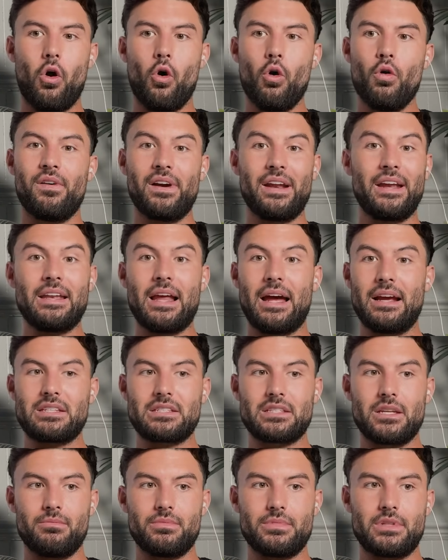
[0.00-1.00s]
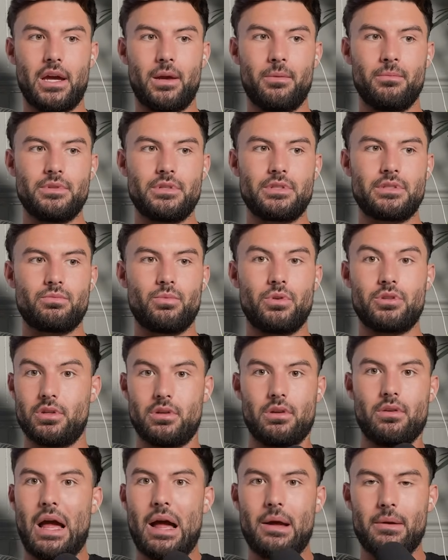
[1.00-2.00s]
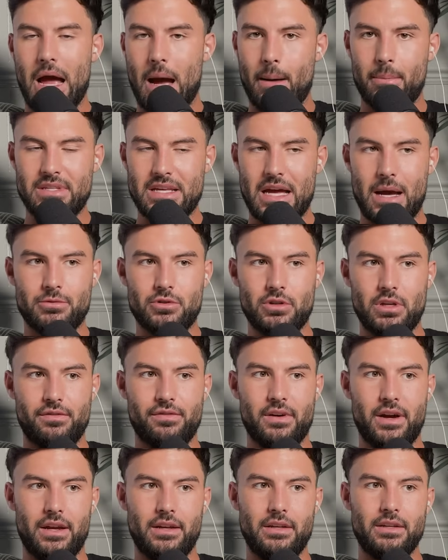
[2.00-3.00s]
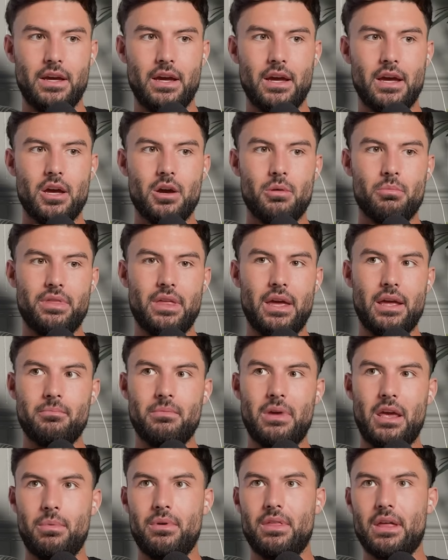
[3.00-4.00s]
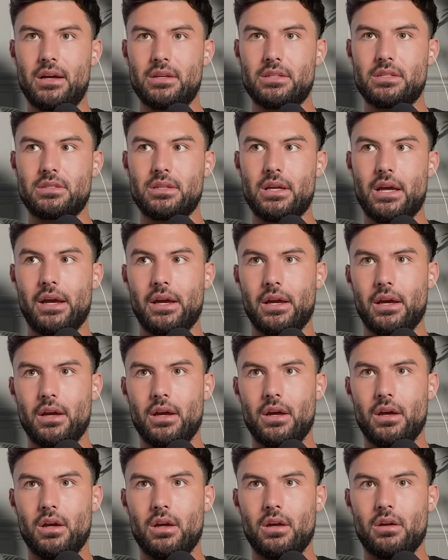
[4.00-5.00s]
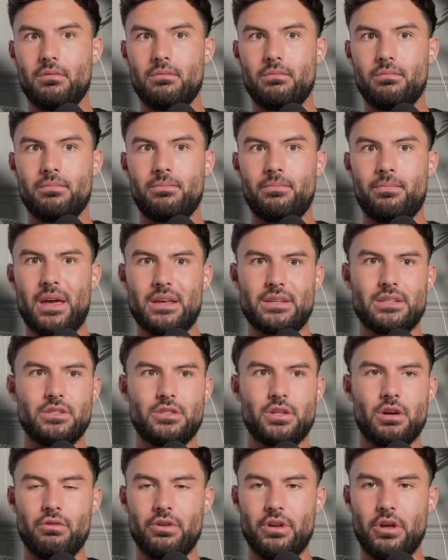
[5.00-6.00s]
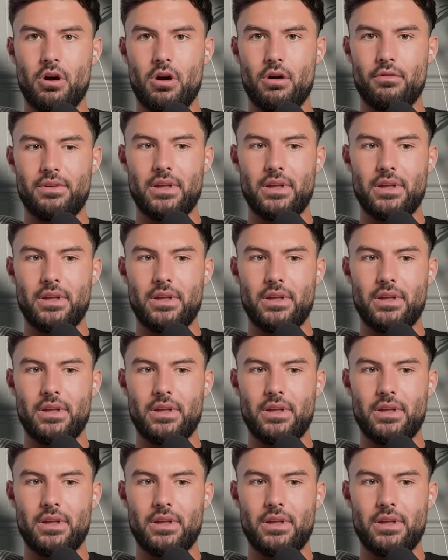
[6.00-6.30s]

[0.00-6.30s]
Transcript: overly nice sometimes, which is absolutely fine. But then maybe that's like pissing Tony off,